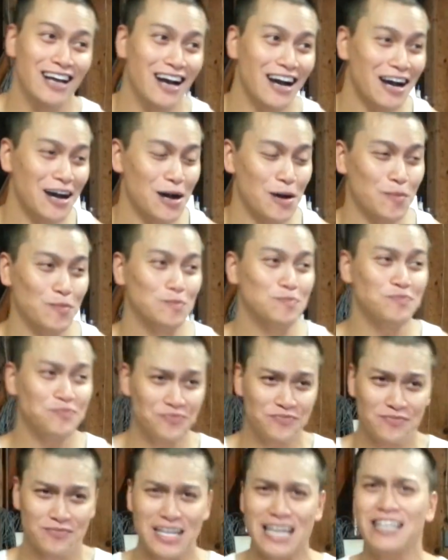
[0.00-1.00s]

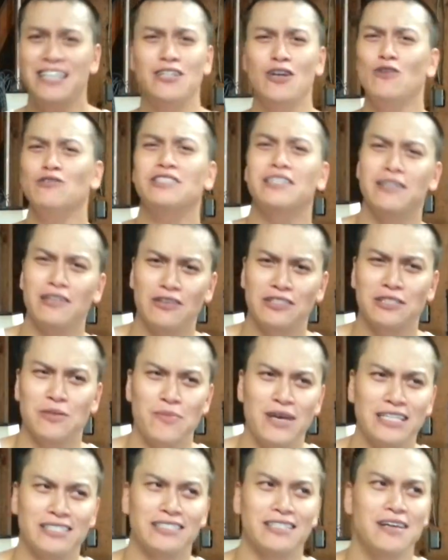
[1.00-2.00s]
And he knows it looks a
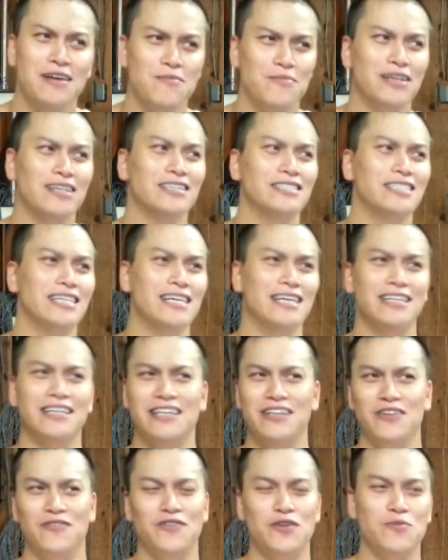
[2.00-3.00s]
mess because in an
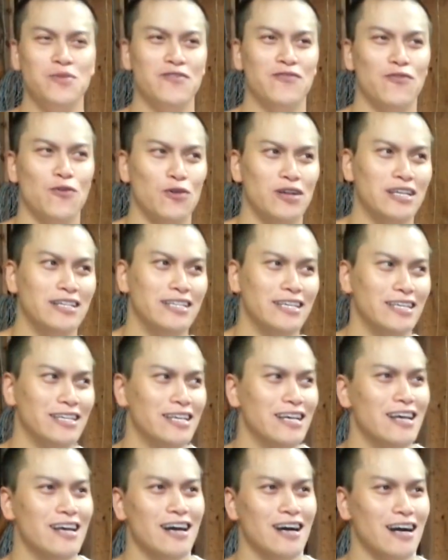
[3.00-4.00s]
interview before he did,
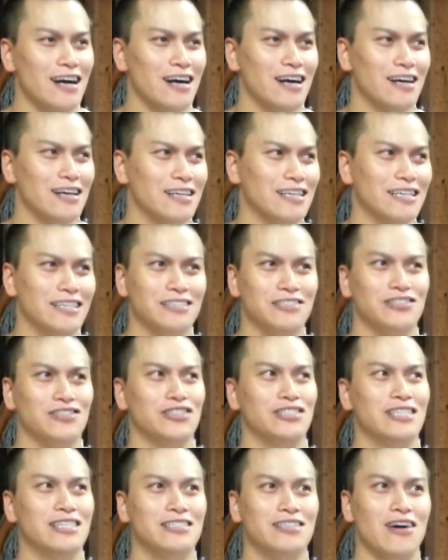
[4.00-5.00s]

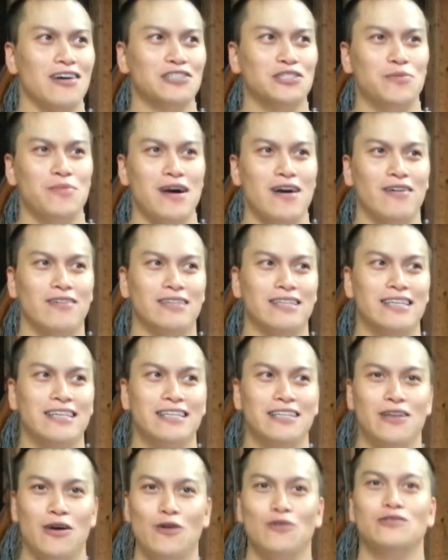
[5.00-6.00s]
he talks about he
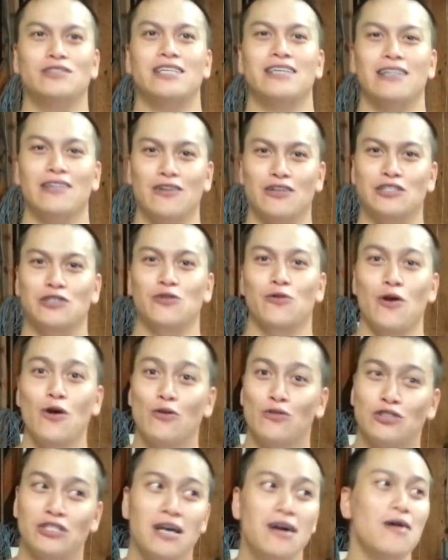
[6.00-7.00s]
knows it looks
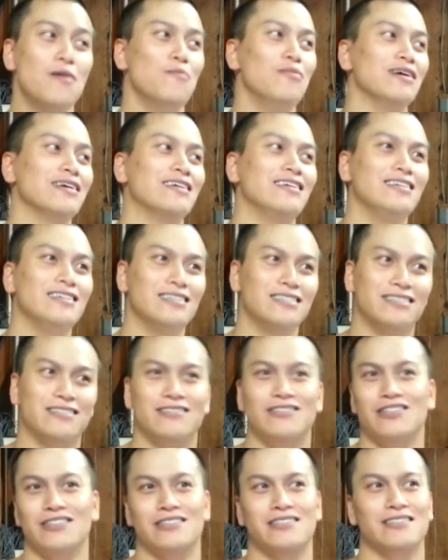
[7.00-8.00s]
gross, but he's
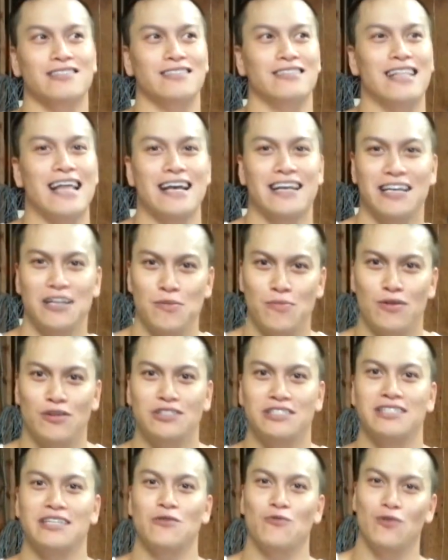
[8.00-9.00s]
just that kind of
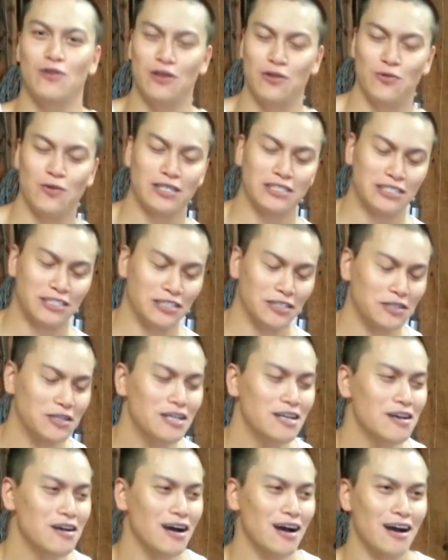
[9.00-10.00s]
person. He really wants to
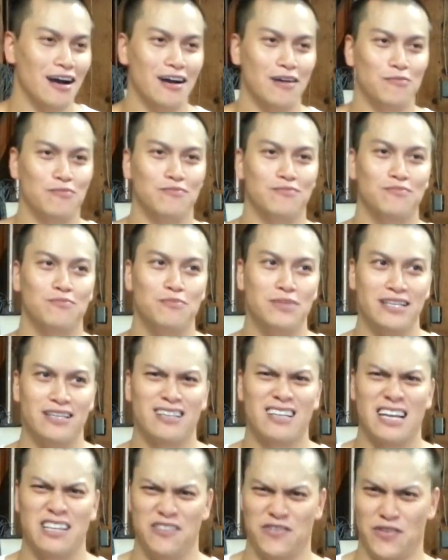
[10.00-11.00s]
be
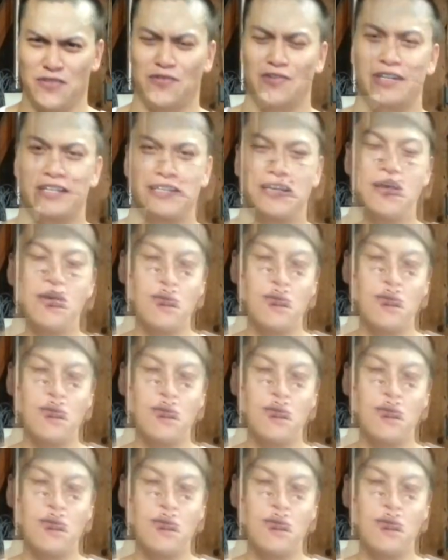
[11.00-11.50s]
kind of a freak.